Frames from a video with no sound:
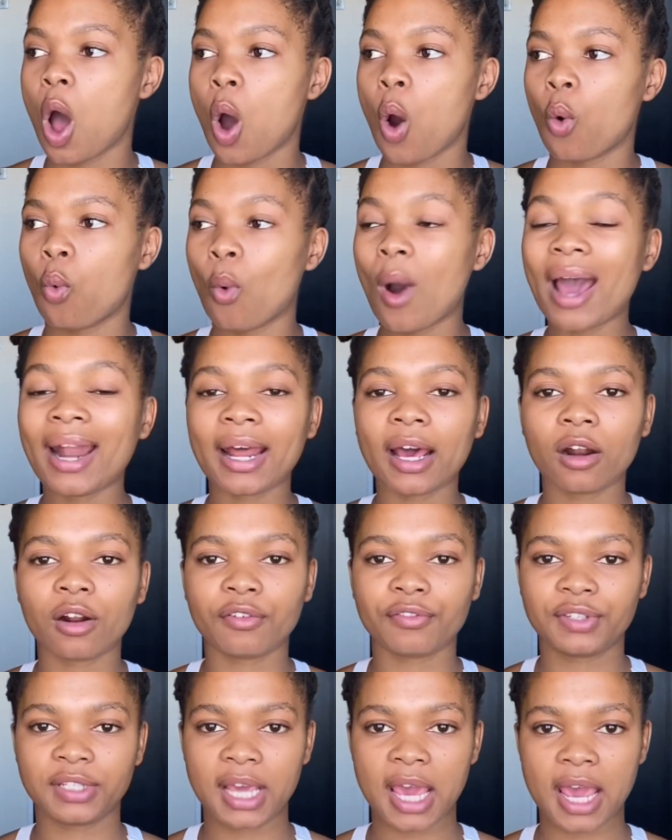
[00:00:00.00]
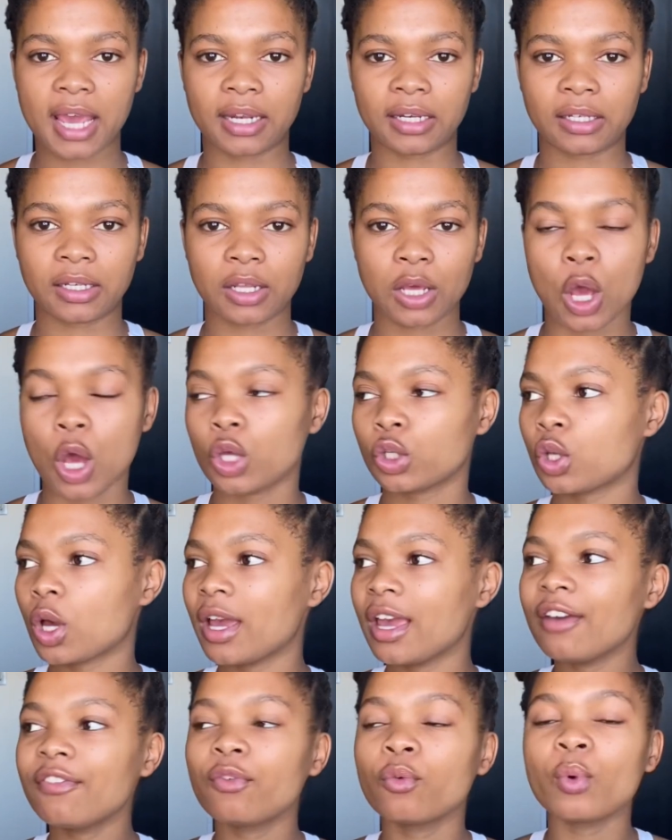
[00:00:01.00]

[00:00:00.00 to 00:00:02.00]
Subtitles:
1 out of 10. So if we